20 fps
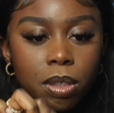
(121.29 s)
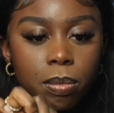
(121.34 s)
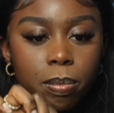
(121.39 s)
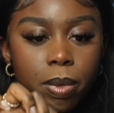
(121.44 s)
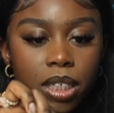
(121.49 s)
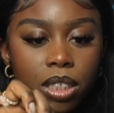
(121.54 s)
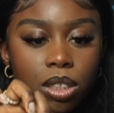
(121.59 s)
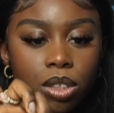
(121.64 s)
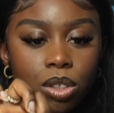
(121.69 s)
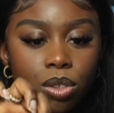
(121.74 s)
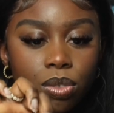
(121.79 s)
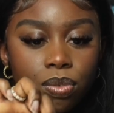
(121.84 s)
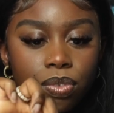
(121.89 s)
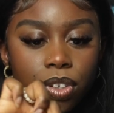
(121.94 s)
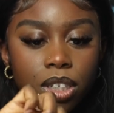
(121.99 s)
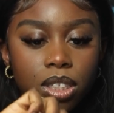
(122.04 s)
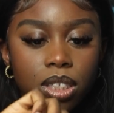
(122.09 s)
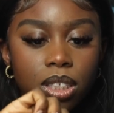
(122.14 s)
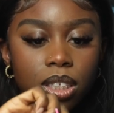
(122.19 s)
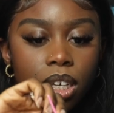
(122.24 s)
best to do
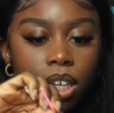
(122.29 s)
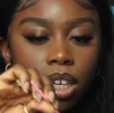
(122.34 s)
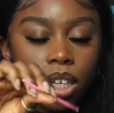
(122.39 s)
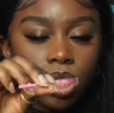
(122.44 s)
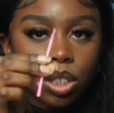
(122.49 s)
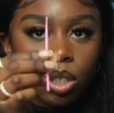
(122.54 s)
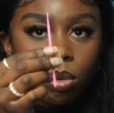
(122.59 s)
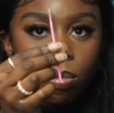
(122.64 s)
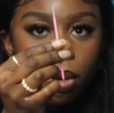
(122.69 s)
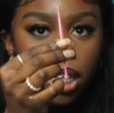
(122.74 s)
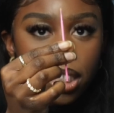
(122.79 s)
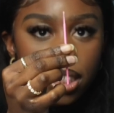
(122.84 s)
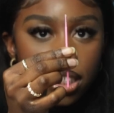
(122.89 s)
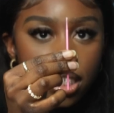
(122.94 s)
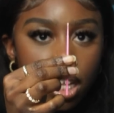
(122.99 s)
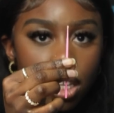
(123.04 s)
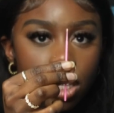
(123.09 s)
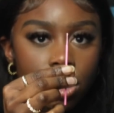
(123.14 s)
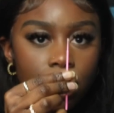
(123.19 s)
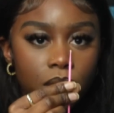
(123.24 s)
first. So mine's
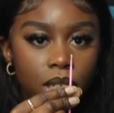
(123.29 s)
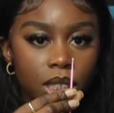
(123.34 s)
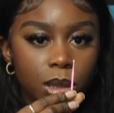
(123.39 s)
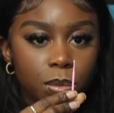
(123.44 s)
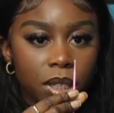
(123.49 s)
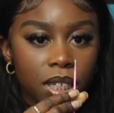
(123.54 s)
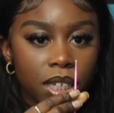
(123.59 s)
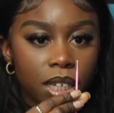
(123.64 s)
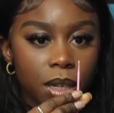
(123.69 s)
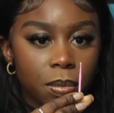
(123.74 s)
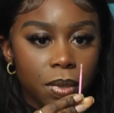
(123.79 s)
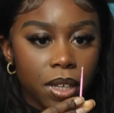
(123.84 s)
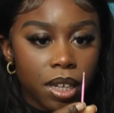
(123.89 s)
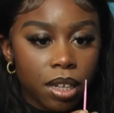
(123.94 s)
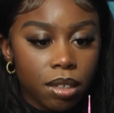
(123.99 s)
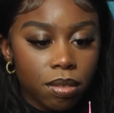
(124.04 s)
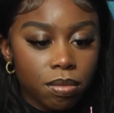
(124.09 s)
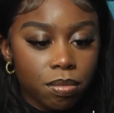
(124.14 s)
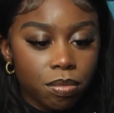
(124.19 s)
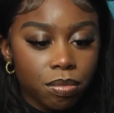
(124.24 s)
yellow. It's been dipped in.